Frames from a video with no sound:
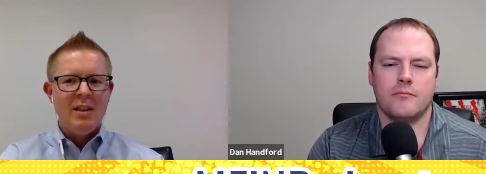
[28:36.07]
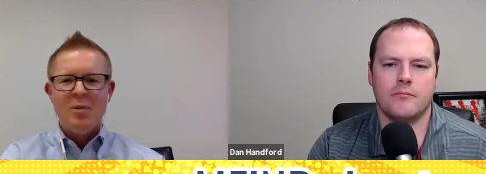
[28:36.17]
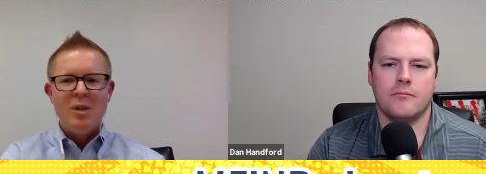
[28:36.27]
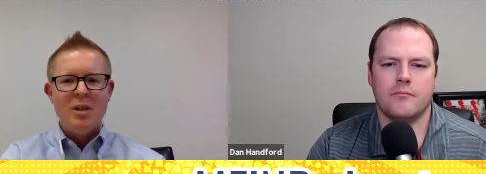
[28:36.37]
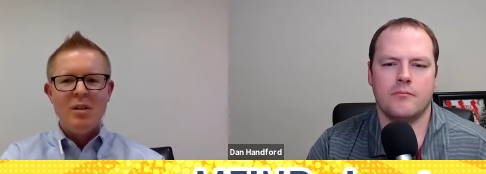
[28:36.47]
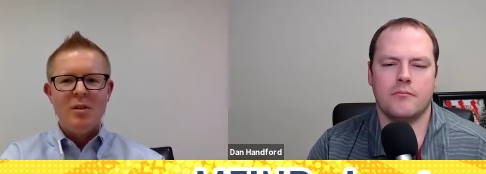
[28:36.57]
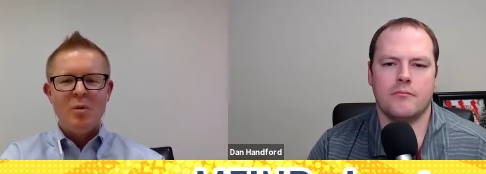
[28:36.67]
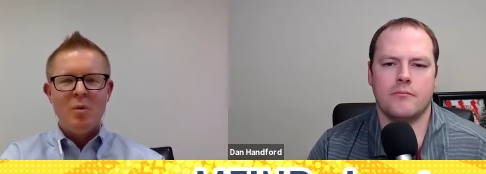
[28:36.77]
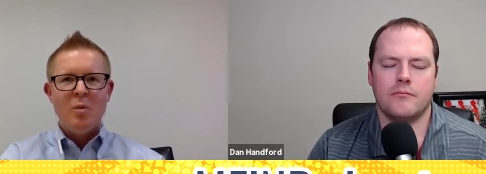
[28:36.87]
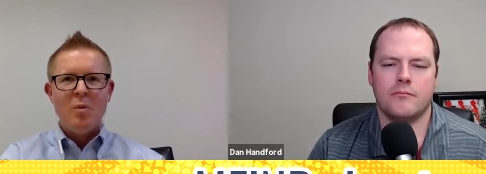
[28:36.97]
Speaker 1: We
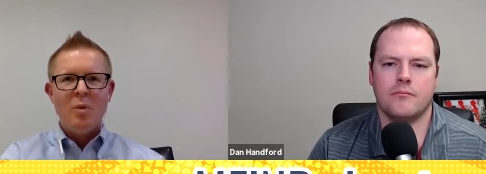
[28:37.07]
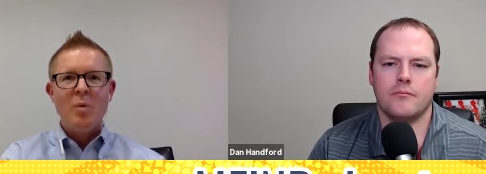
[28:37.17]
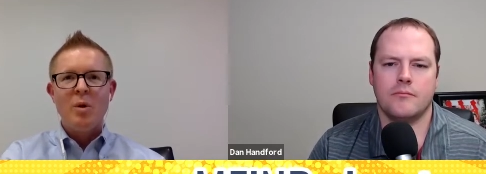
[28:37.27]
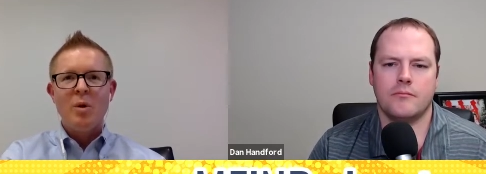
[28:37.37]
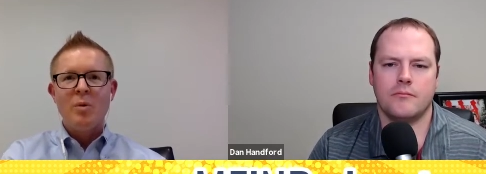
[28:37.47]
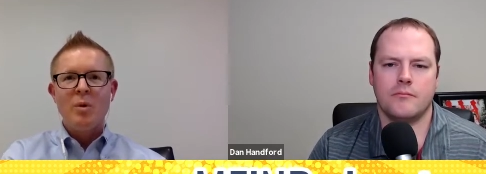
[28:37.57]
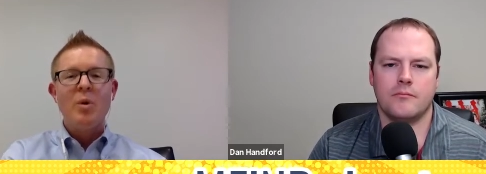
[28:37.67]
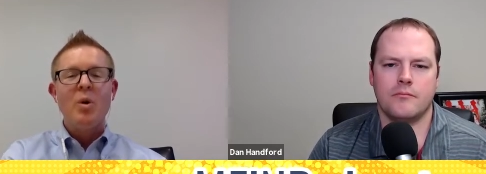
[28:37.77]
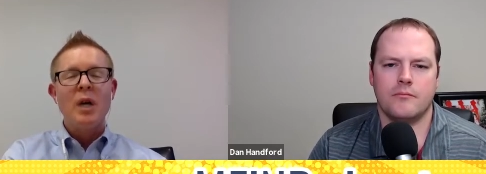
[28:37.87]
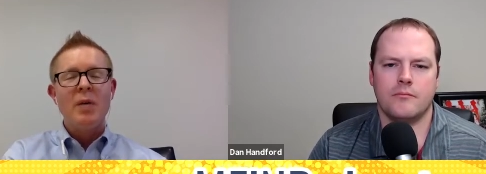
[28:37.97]
we were we
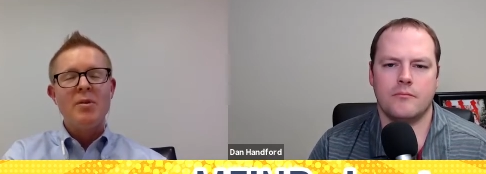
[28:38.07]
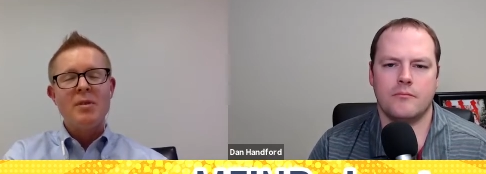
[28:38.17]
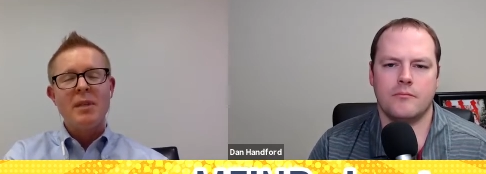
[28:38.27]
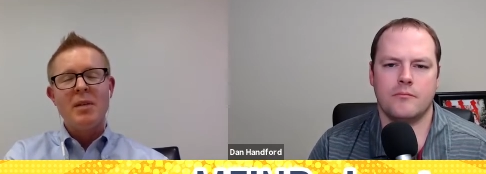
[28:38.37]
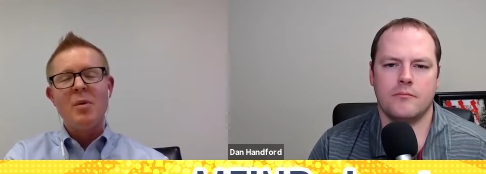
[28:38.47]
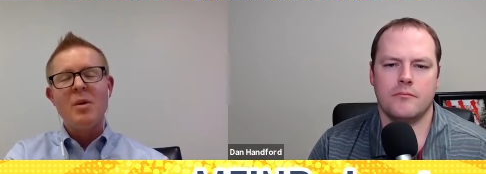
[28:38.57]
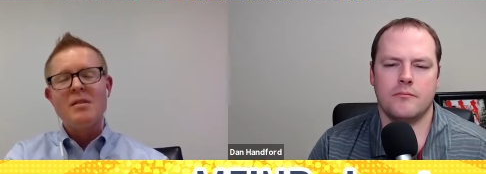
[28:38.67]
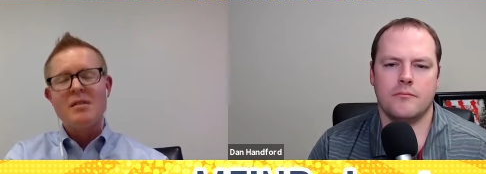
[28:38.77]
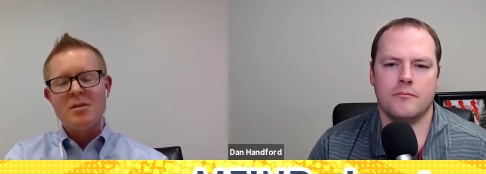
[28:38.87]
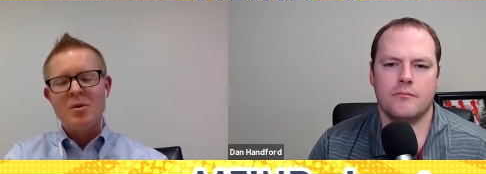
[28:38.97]
were okay with something that
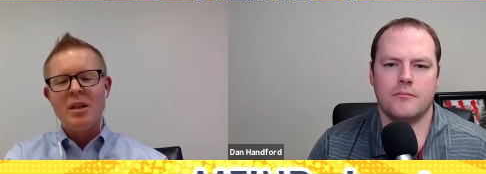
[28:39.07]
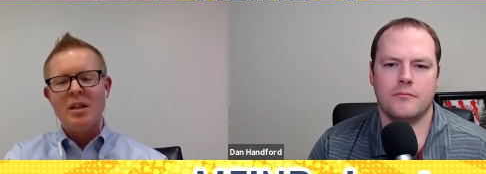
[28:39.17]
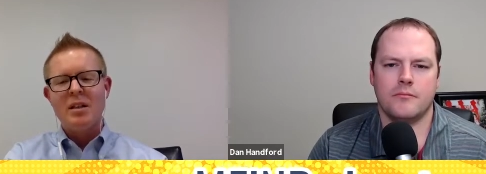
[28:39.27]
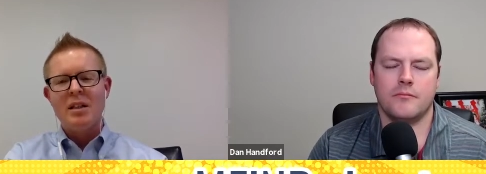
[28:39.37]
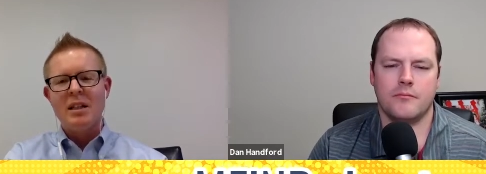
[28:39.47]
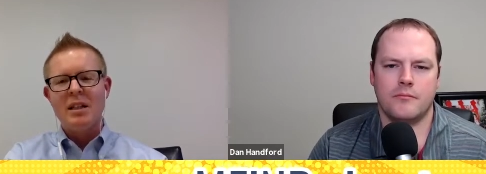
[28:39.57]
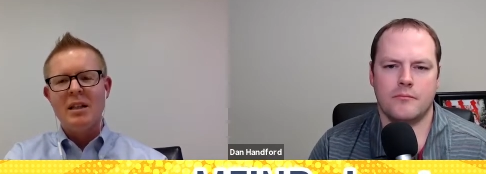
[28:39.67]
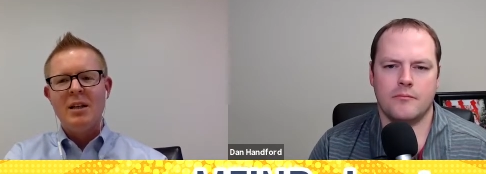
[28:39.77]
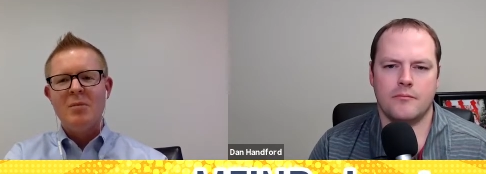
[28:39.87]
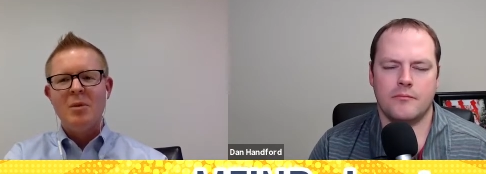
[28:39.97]
wasn't squeaky clean,
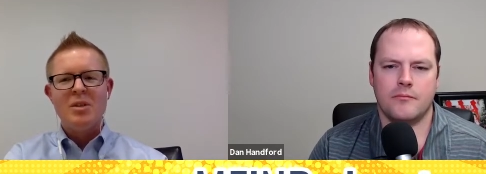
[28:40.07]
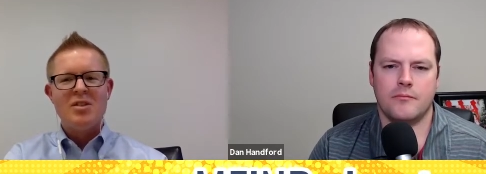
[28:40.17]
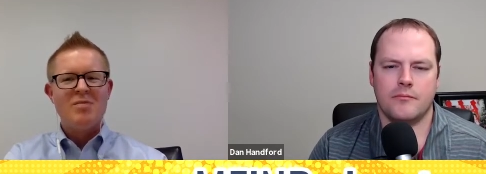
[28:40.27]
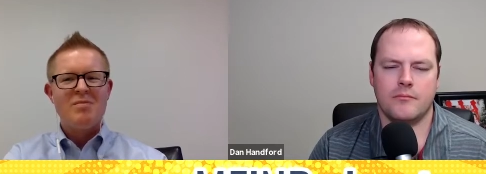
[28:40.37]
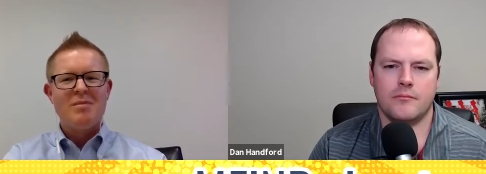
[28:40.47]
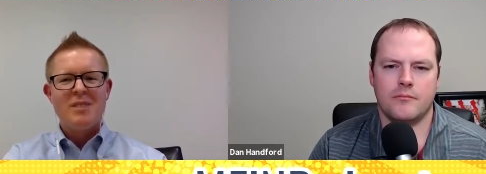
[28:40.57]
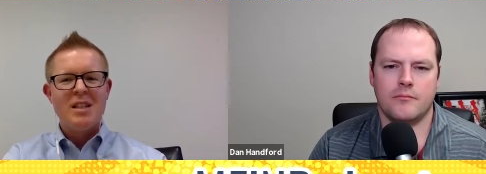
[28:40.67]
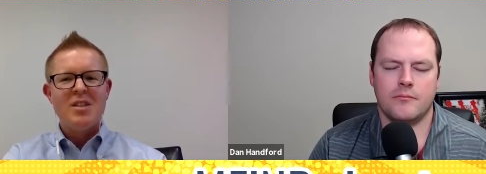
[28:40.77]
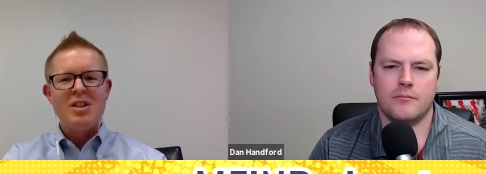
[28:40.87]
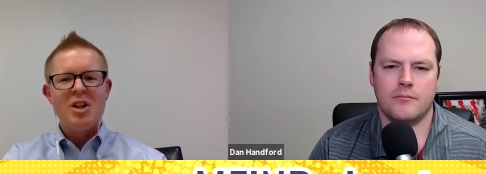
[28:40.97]
but we just
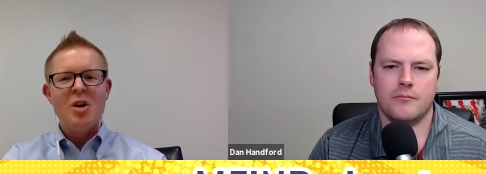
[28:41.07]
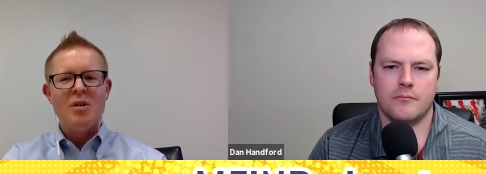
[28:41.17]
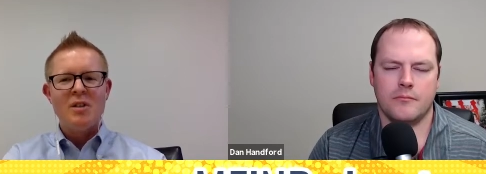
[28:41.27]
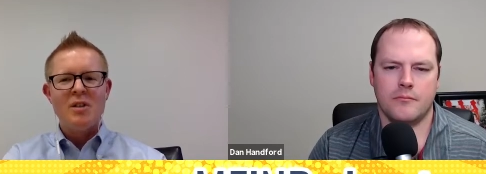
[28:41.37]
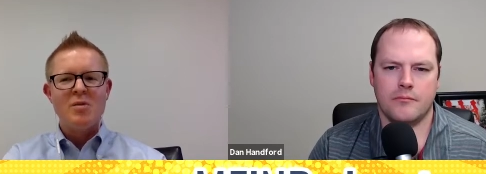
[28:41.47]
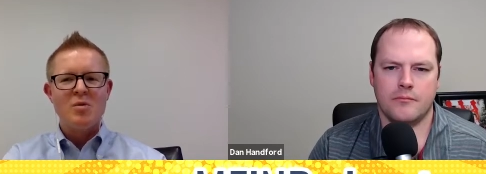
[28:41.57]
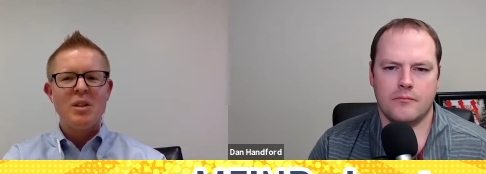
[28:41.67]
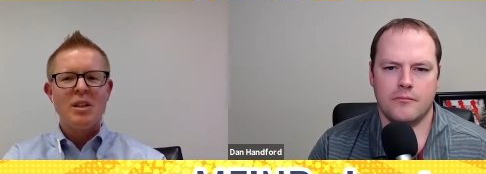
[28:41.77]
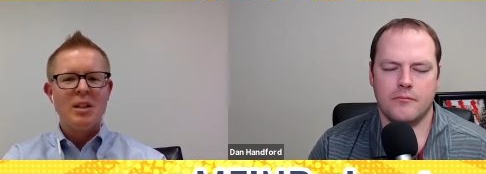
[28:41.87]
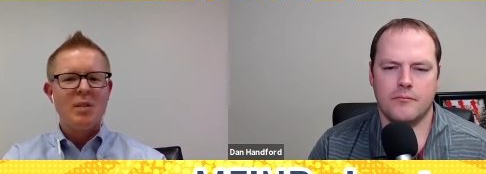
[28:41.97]
didn't know if this was
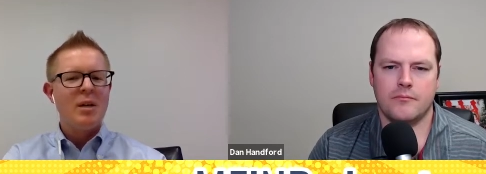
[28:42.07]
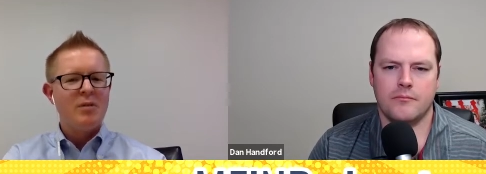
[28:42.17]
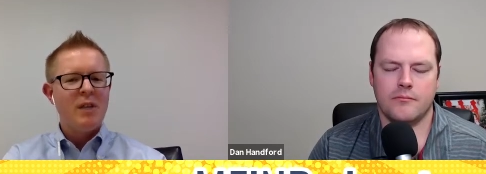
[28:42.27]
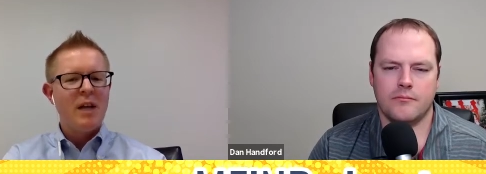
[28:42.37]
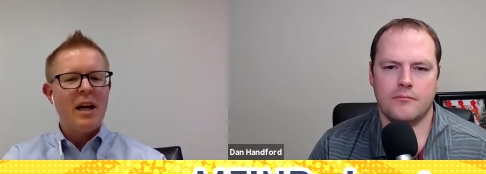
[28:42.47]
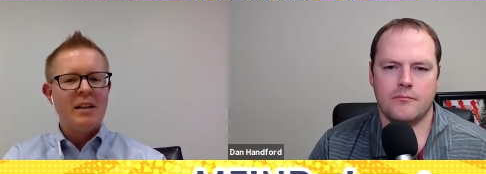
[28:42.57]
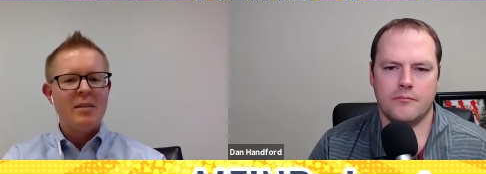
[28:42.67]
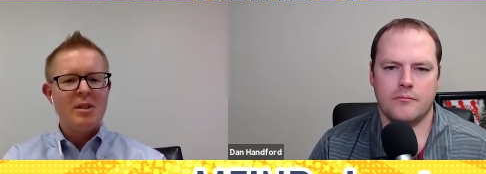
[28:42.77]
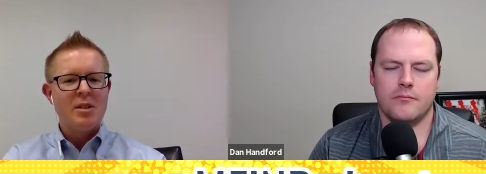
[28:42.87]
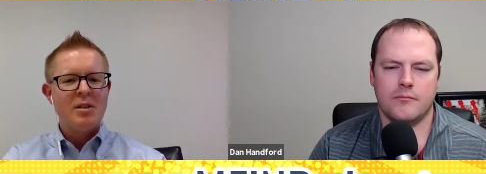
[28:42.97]
really a red flag that
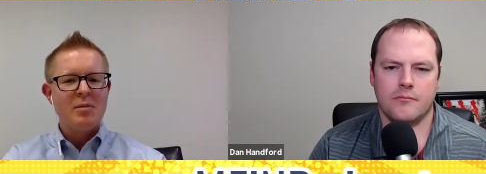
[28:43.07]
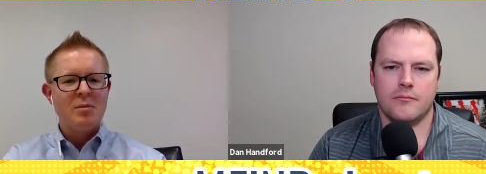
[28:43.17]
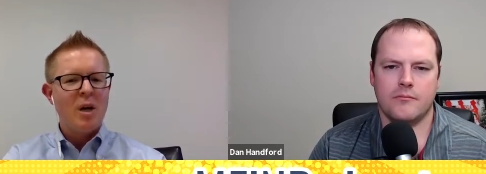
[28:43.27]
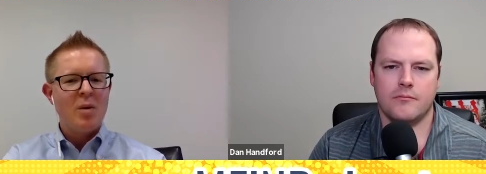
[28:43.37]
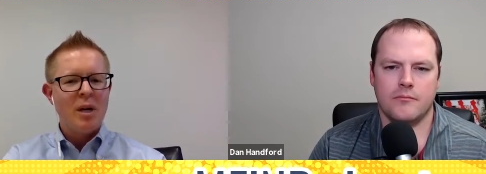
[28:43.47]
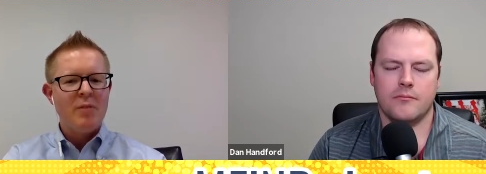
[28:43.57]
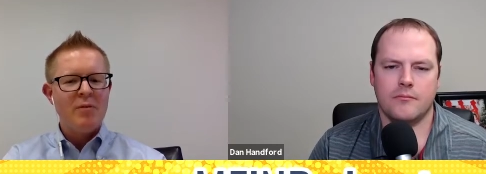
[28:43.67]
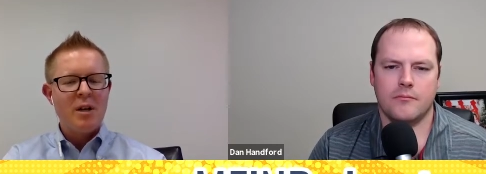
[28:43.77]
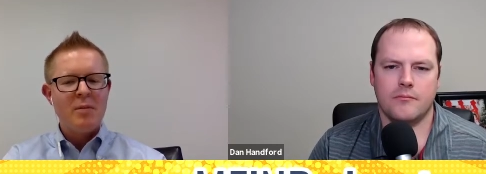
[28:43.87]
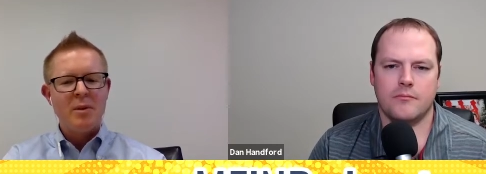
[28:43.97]
we should run away
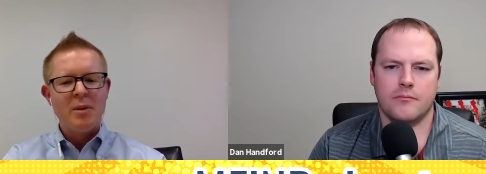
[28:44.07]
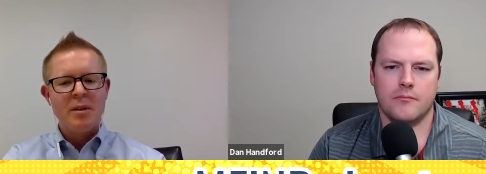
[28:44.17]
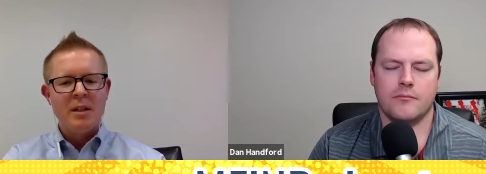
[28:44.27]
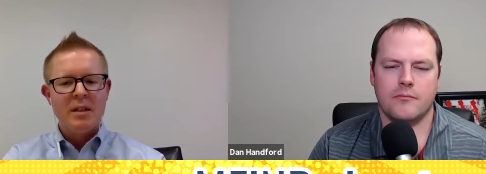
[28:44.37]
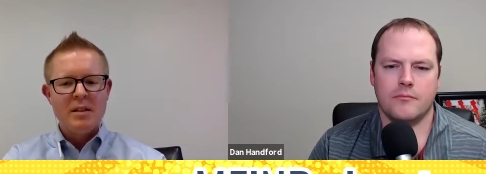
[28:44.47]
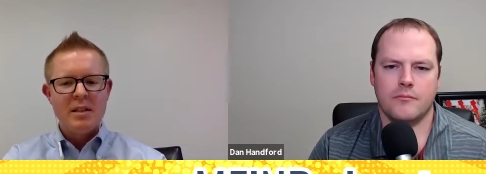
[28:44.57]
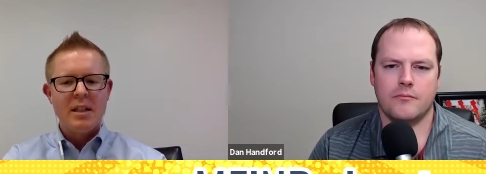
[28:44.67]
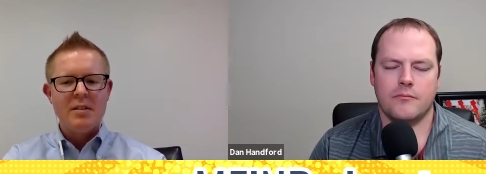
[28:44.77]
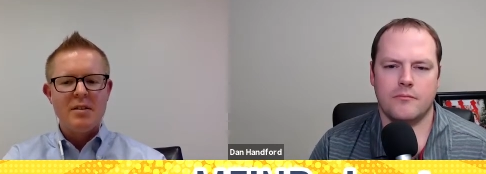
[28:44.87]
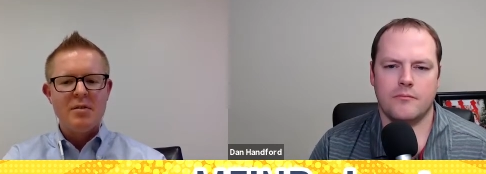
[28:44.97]
from or to dig
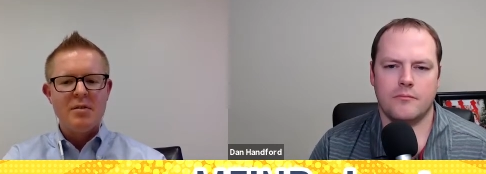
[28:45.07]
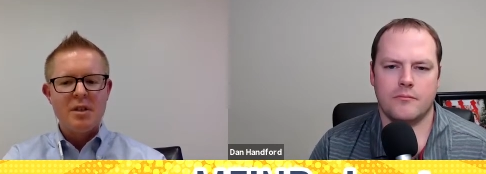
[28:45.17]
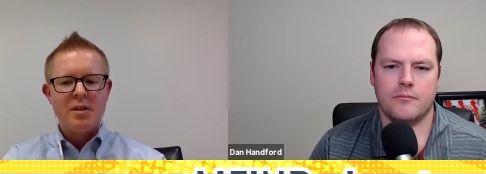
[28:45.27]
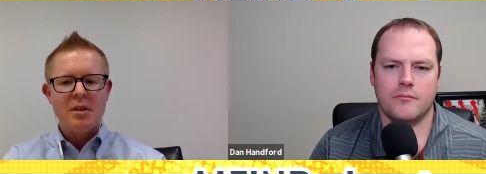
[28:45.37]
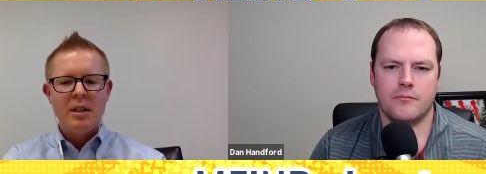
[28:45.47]
into. So